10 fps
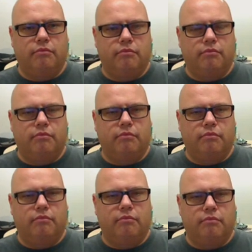
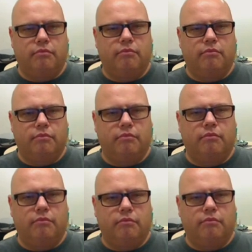
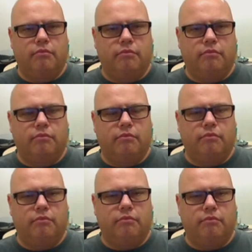
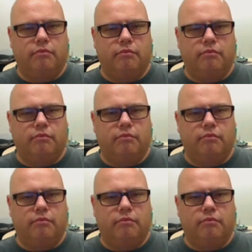
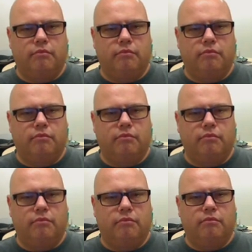
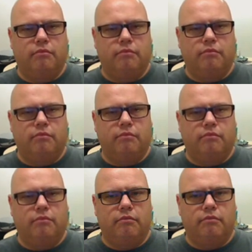
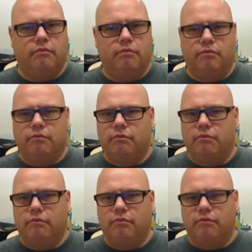
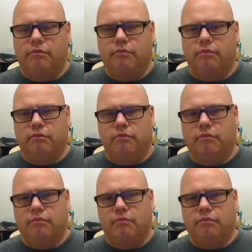(not speaking)